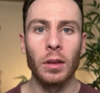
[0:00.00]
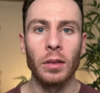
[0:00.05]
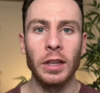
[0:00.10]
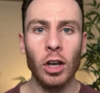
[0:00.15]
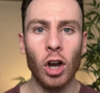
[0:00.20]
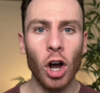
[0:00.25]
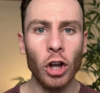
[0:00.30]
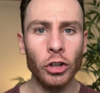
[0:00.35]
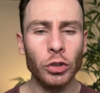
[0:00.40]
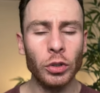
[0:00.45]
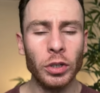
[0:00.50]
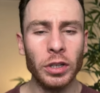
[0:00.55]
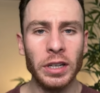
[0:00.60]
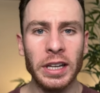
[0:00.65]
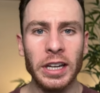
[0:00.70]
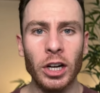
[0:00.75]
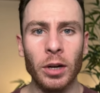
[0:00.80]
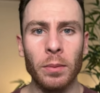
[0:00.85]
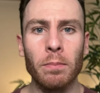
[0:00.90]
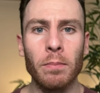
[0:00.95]
They also can
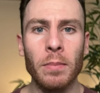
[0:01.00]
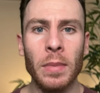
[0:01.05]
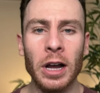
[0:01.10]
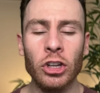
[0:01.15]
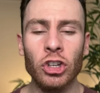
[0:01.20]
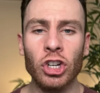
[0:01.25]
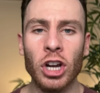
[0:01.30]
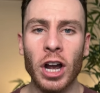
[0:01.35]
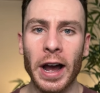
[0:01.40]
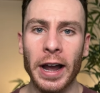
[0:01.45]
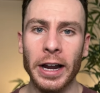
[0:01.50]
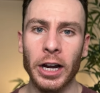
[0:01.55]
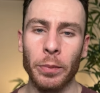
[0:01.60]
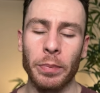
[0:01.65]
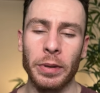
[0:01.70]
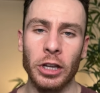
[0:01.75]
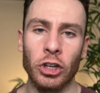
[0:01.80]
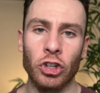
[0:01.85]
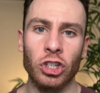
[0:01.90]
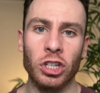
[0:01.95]
hear much higher
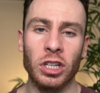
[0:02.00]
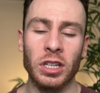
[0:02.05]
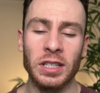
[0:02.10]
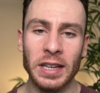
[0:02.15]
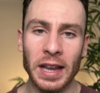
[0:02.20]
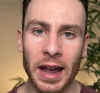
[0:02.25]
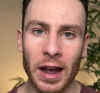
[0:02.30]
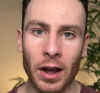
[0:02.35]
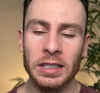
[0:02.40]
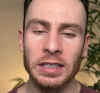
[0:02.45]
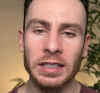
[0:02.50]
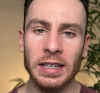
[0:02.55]
pitched sounds,